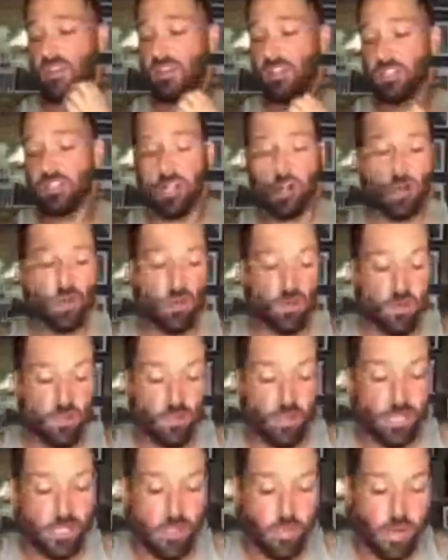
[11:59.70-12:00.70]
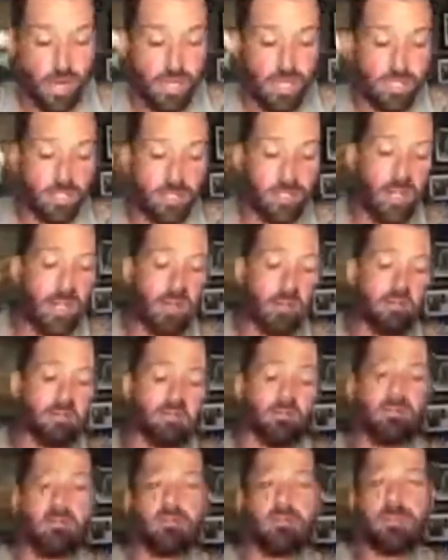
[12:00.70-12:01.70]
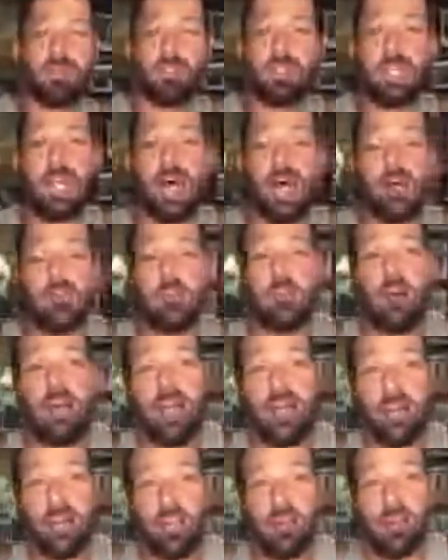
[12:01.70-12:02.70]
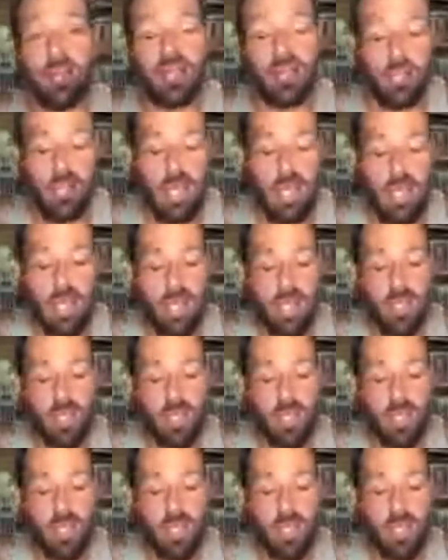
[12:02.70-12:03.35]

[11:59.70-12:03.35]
So, really quick, Todd reminded me.